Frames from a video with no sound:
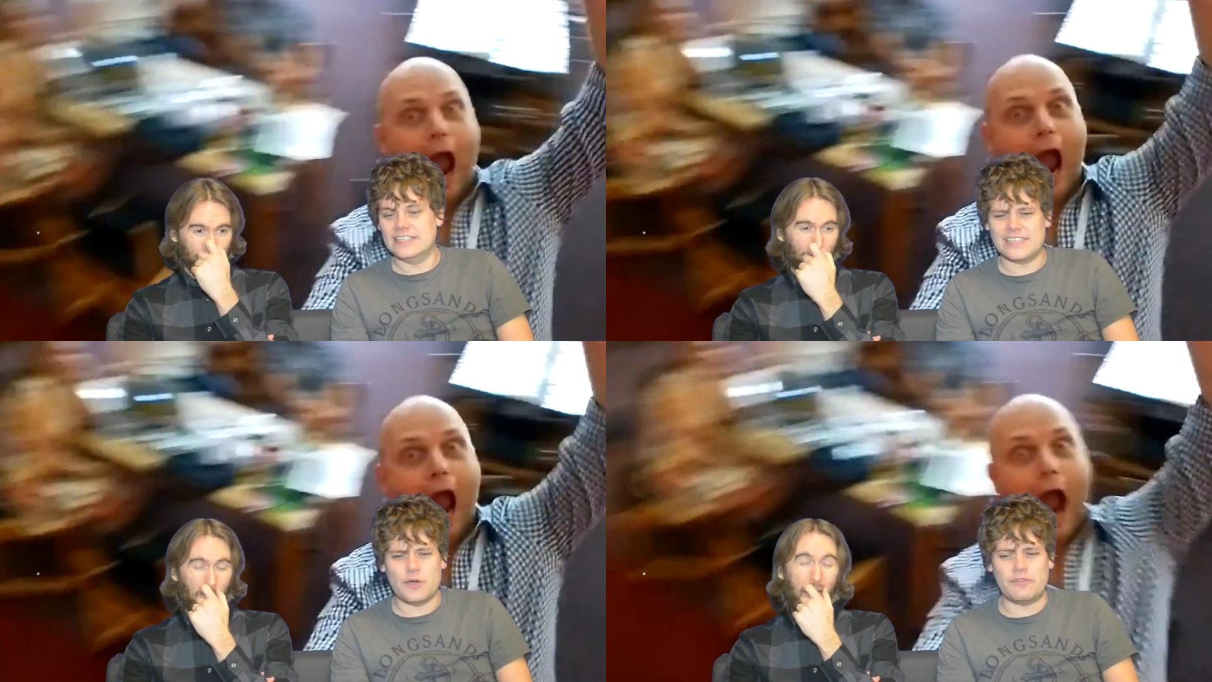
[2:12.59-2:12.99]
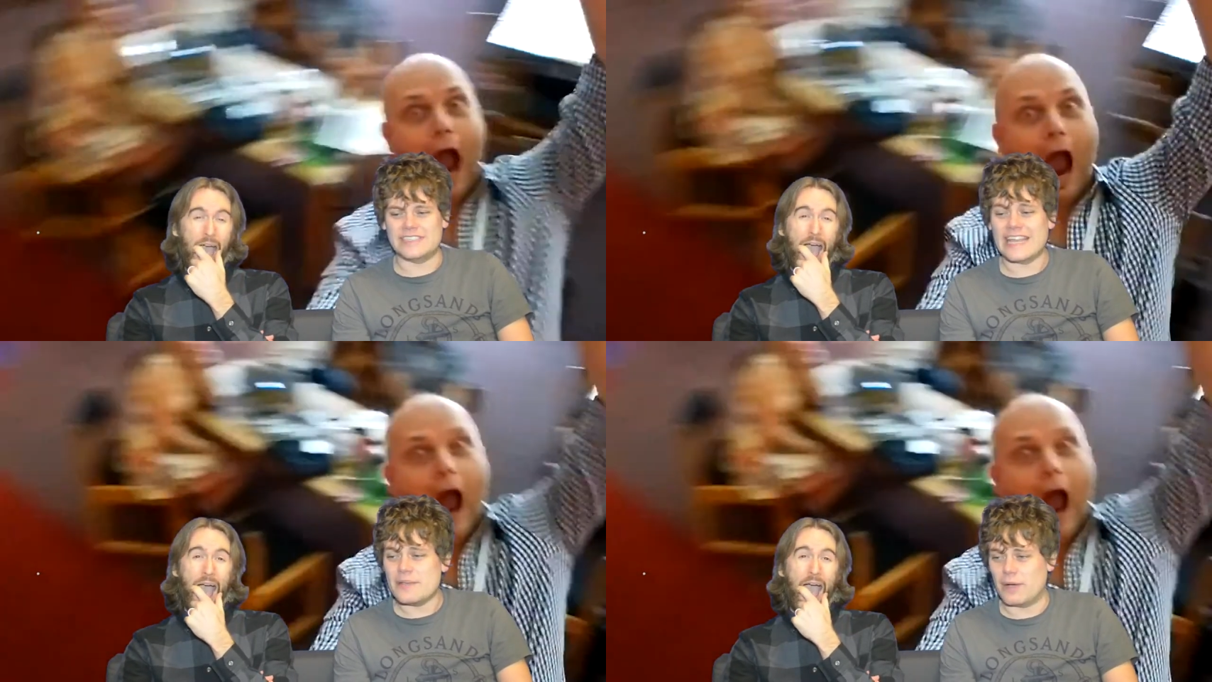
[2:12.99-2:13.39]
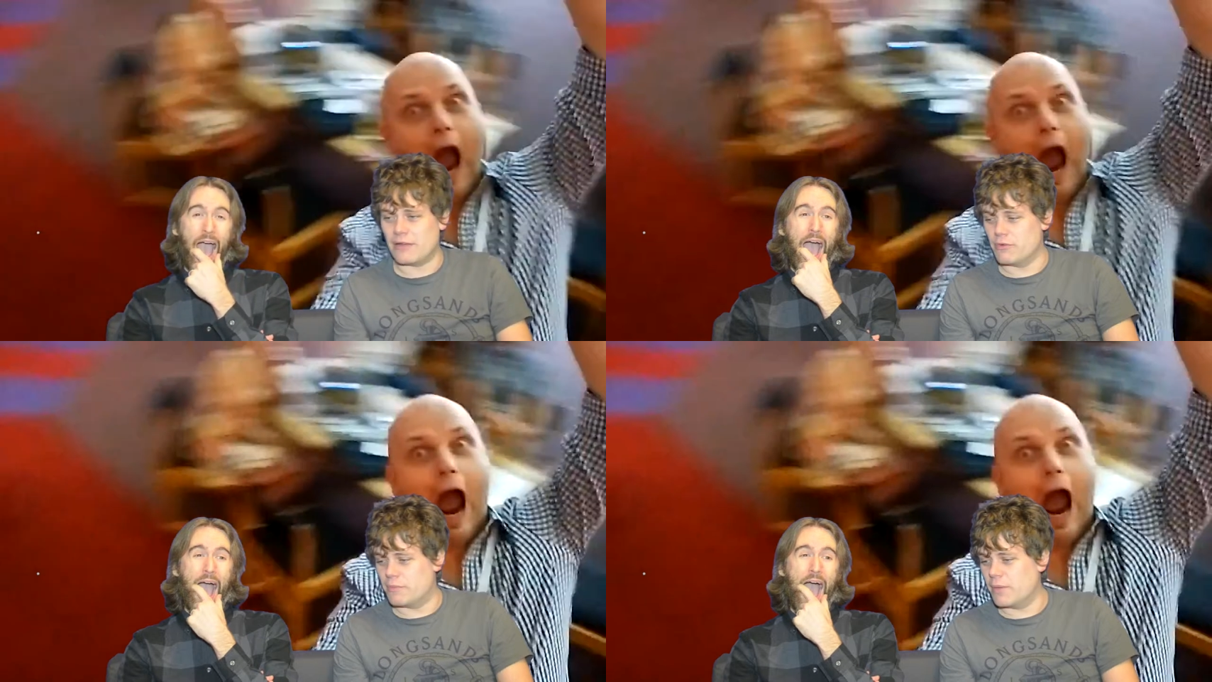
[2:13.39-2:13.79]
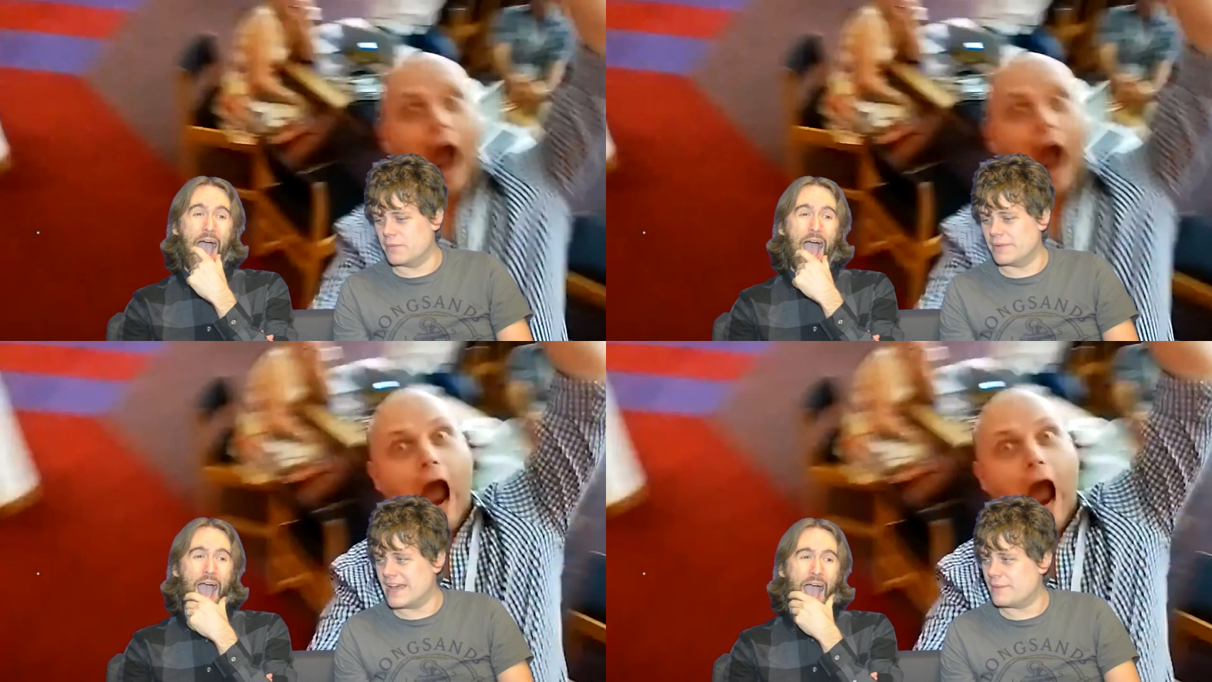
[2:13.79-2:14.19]
Speaker 1: Selfies anyway were a problem,
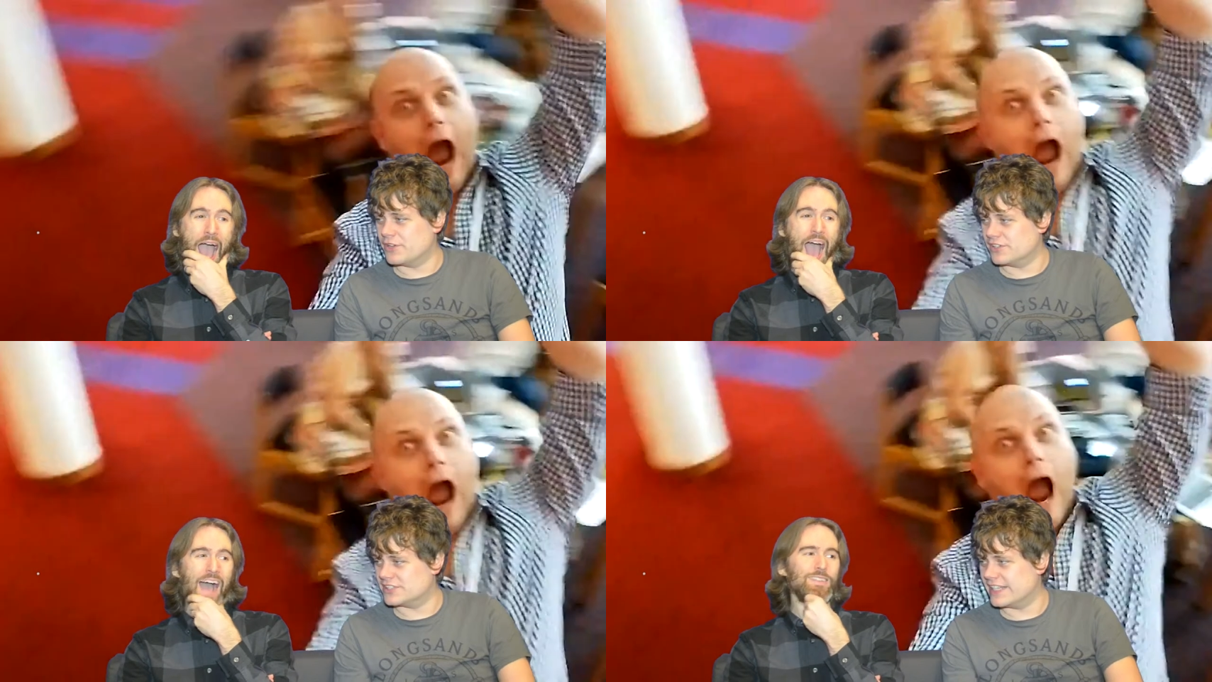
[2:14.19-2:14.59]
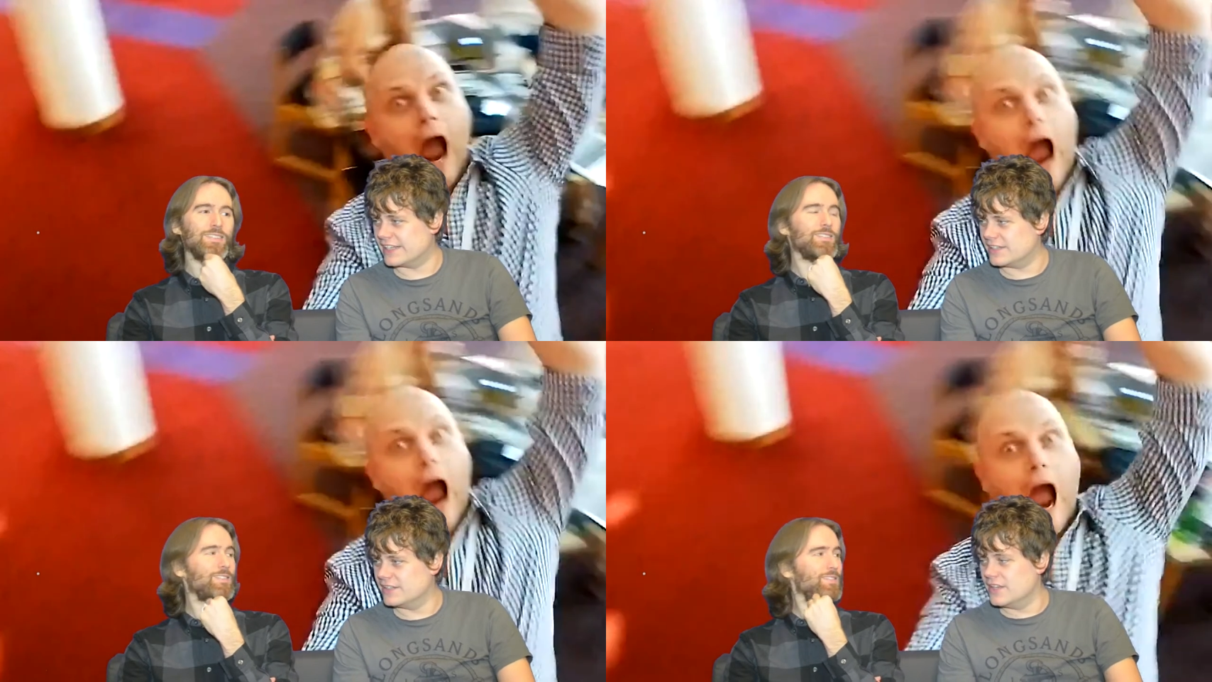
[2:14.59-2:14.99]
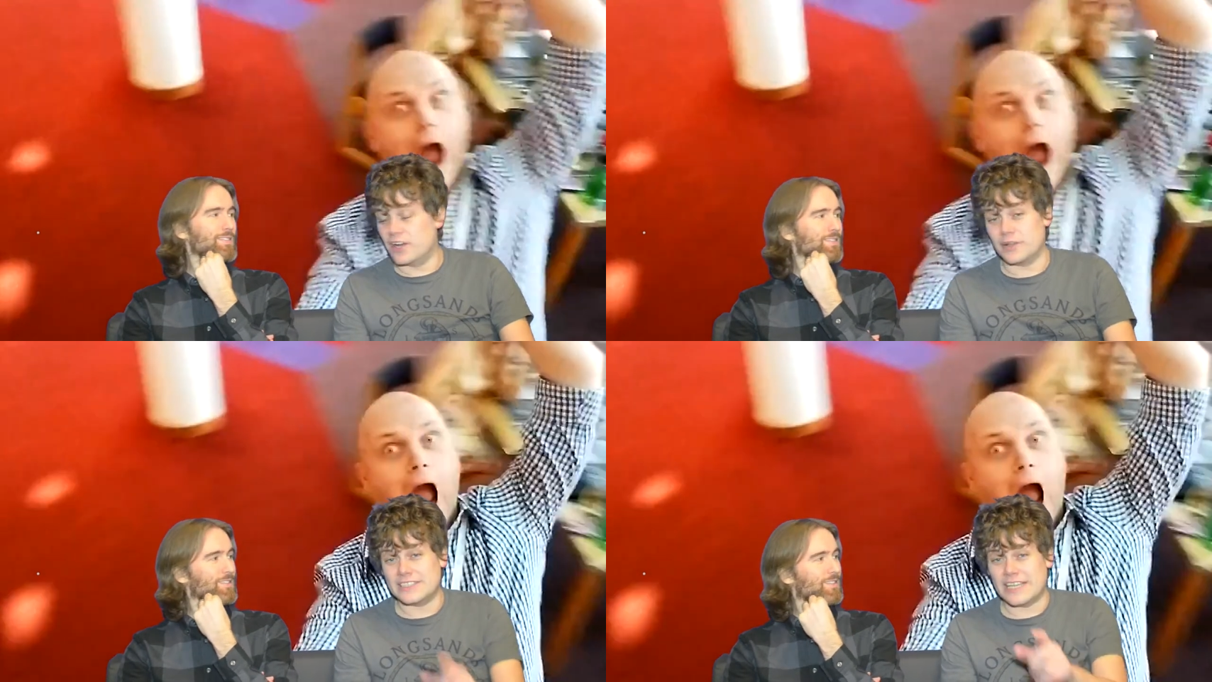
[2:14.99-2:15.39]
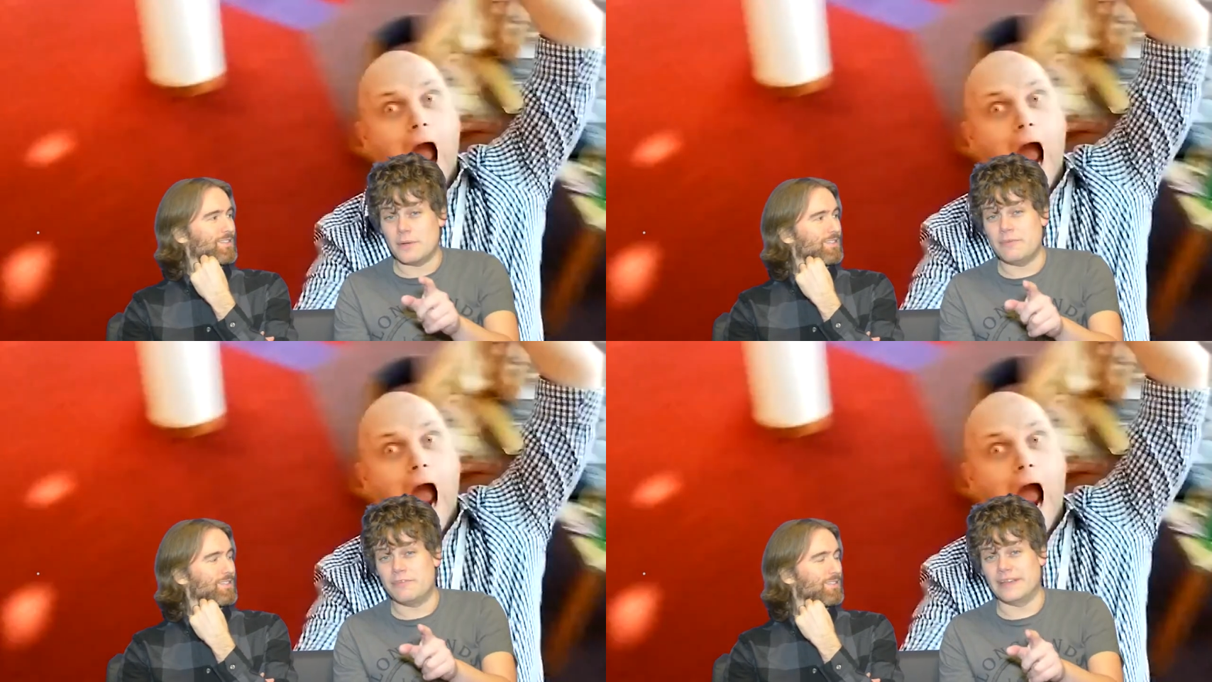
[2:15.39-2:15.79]
but now we've got the stick. And I'll tell you
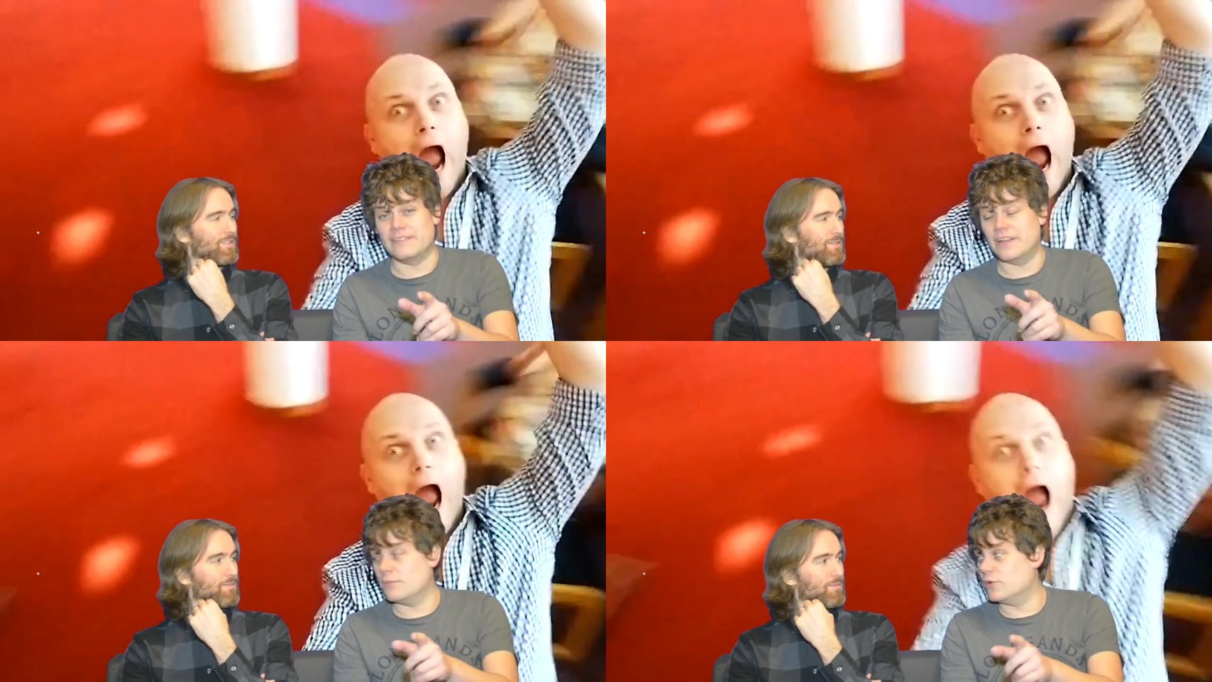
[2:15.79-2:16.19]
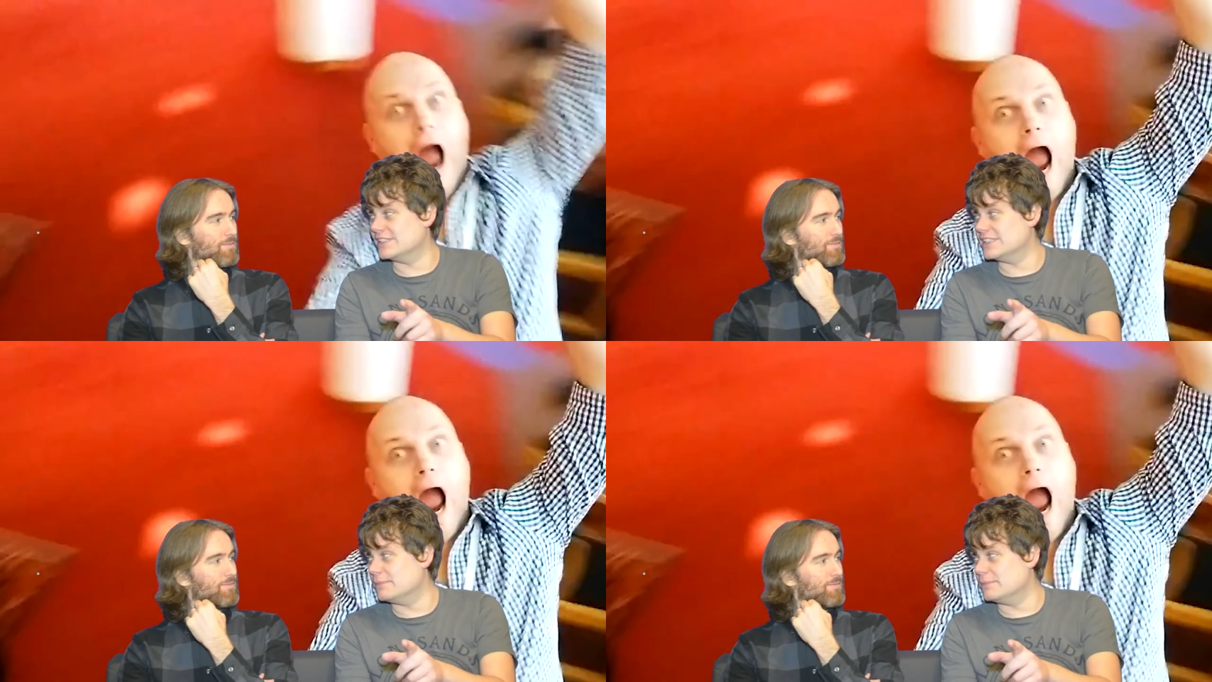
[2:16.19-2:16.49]
one thing, and I'm always into